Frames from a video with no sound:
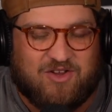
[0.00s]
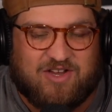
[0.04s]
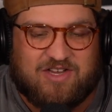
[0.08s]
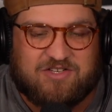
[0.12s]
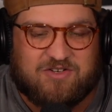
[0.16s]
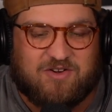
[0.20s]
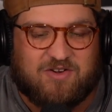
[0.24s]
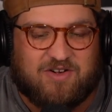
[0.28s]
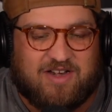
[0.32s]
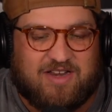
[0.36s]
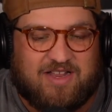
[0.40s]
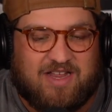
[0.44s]
guys
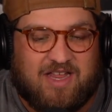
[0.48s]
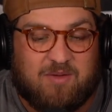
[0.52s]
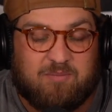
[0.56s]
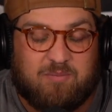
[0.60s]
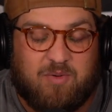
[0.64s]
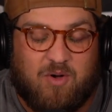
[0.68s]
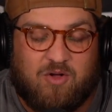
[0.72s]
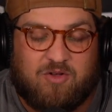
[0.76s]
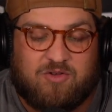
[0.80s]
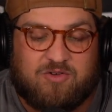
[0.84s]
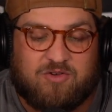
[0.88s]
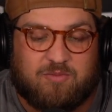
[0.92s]
aren't going to get.
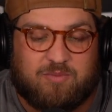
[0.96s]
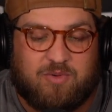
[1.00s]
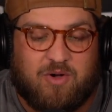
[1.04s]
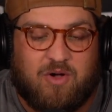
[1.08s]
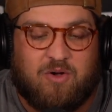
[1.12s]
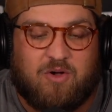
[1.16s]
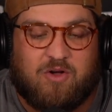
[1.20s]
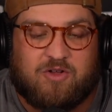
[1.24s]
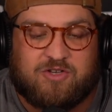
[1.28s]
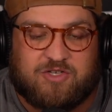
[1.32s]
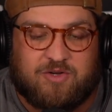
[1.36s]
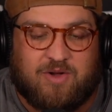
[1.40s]
Paul
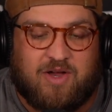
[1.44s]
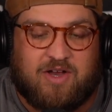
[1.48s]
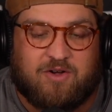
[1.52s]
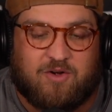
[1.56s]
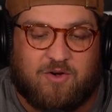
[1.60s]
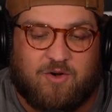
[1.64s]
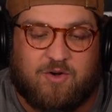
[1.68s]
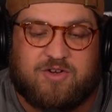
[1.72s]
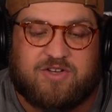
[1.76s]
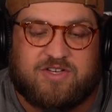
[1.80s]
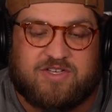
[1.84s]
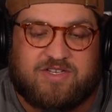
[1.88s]
Paul also had
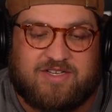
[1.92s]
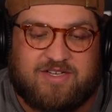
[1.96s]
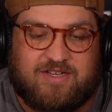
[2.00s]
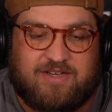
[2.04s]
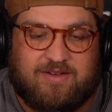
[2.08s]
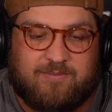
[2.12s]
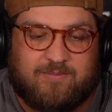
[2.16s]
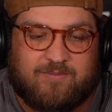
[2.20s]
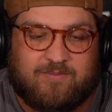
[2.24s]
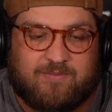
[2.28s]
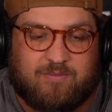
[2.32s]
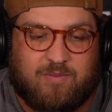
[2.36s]
urgency.